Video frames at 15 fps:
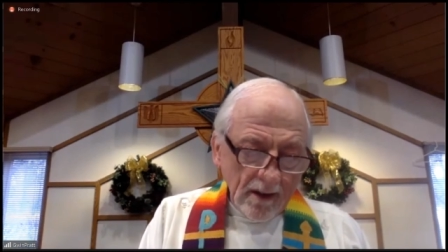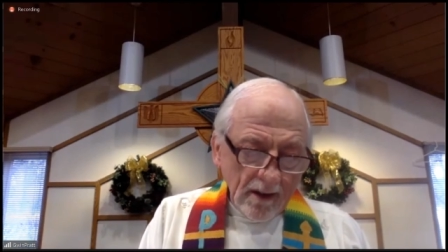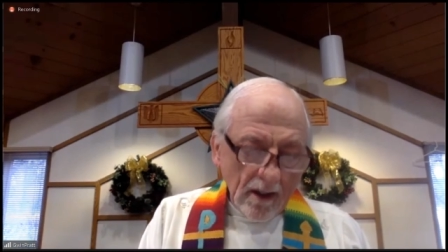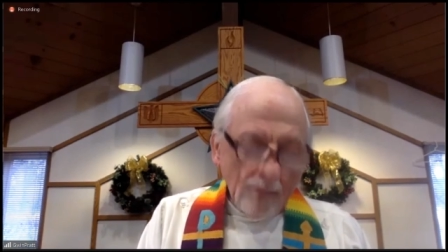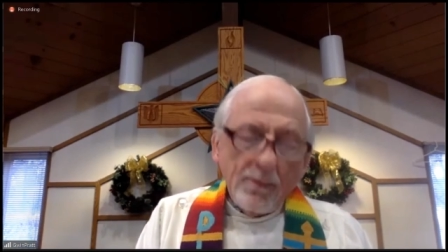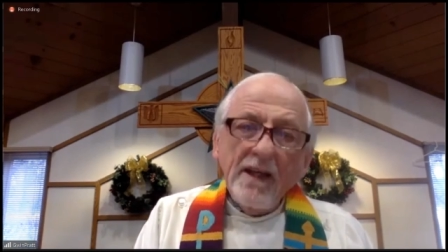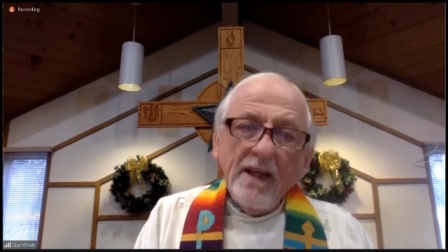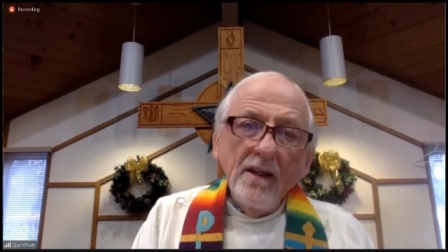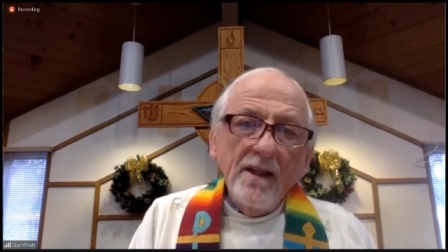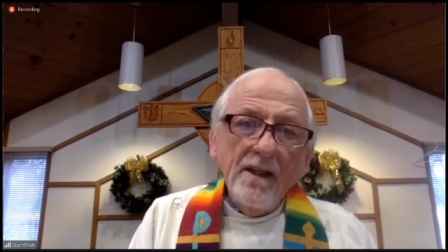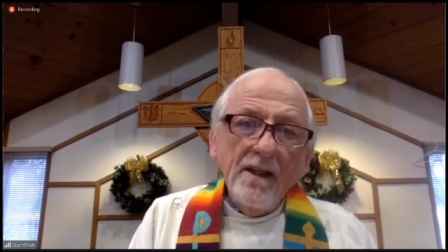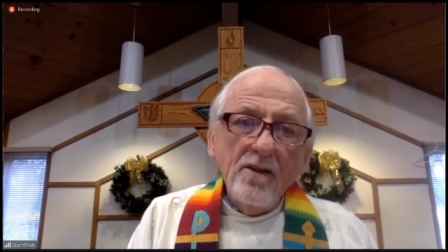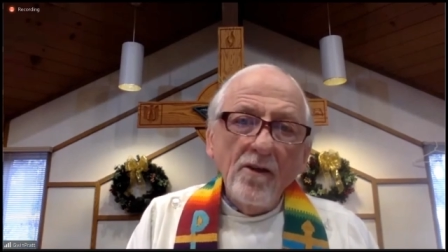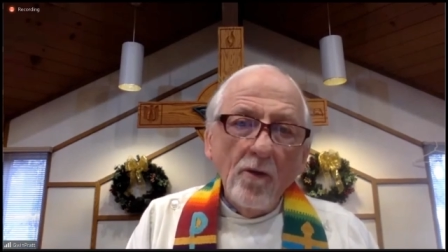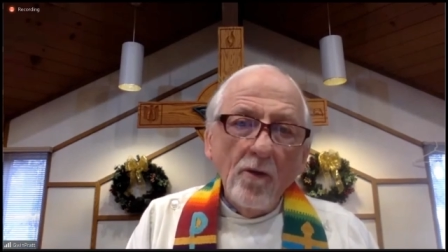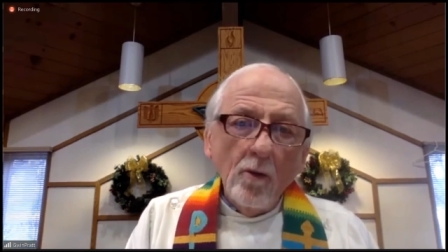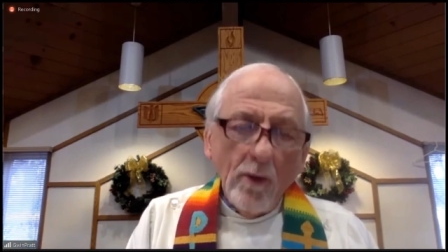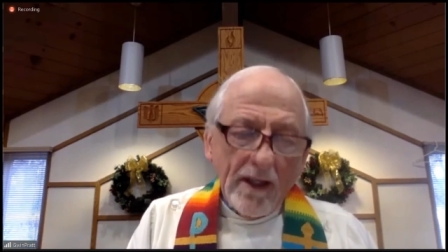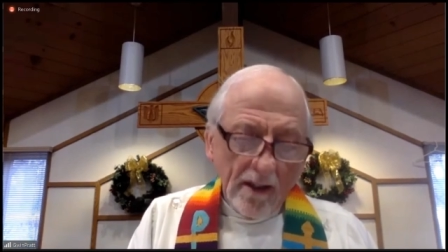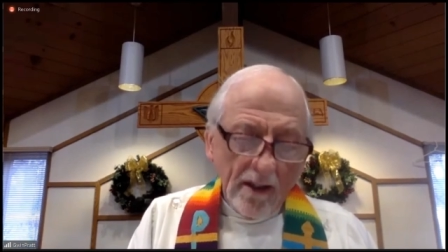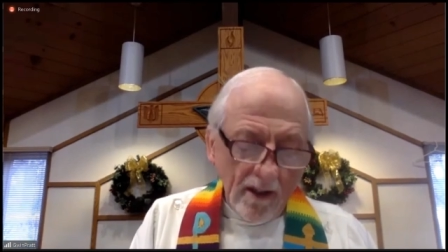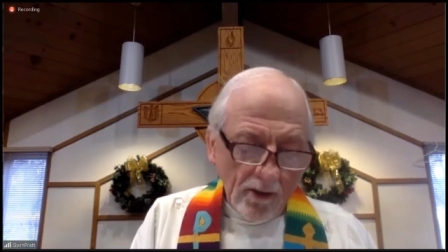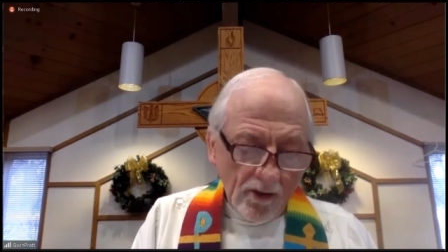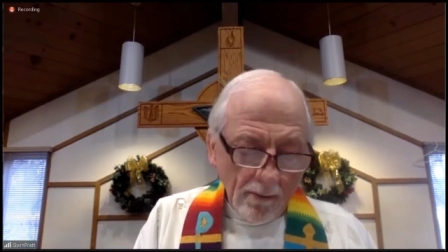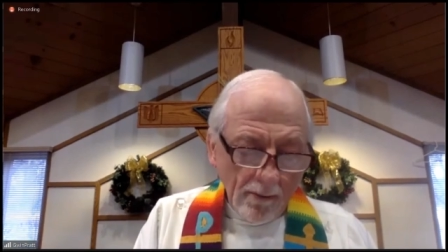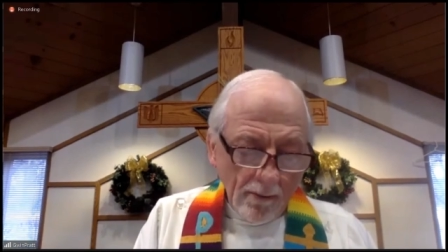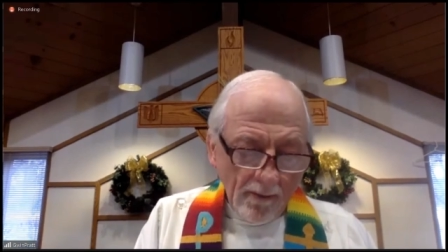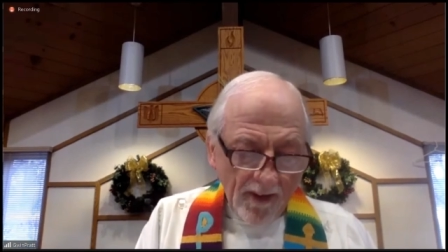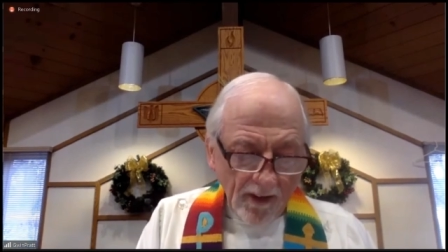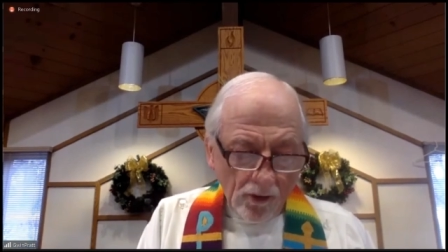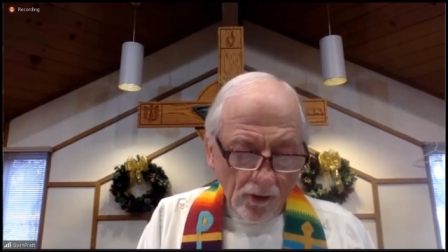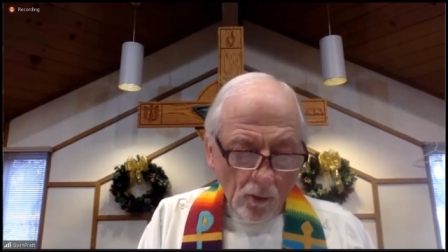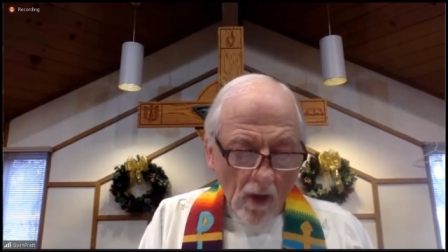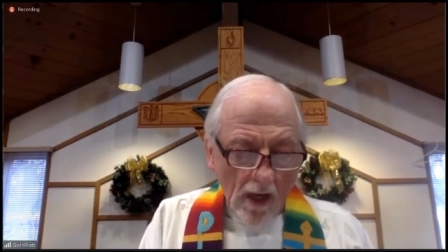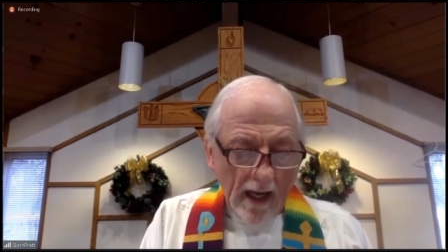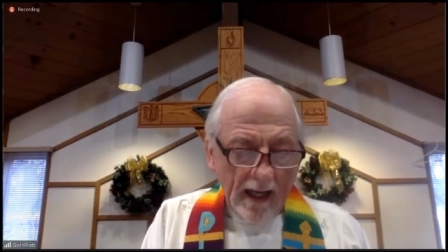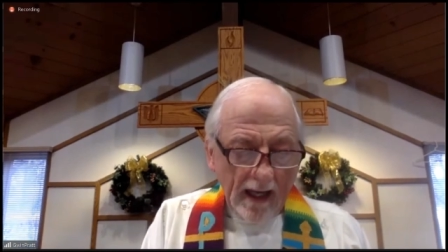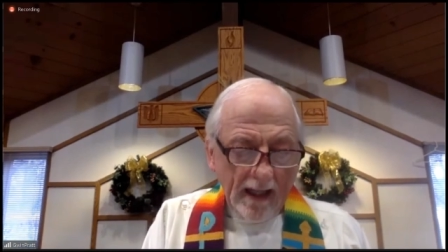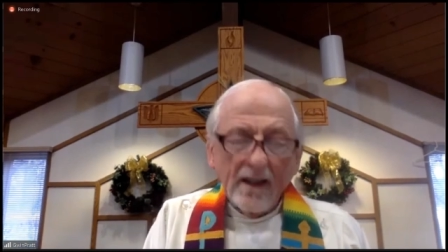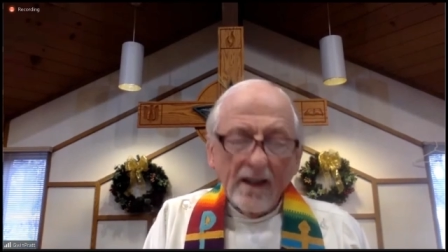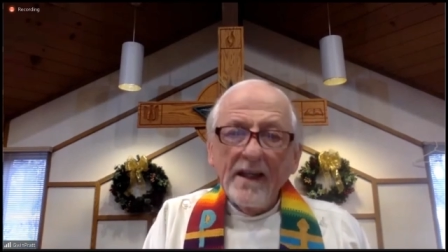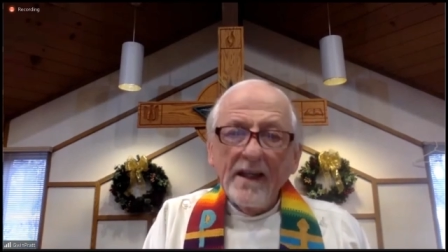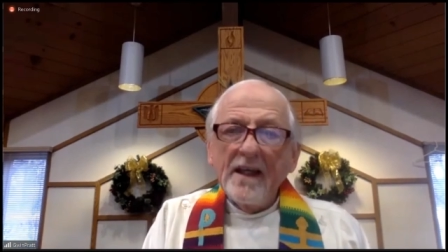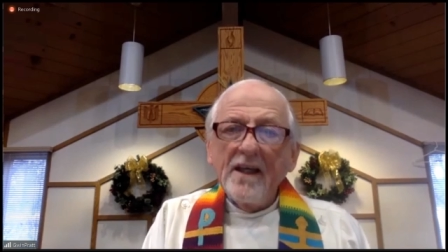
Appealing to the realism this way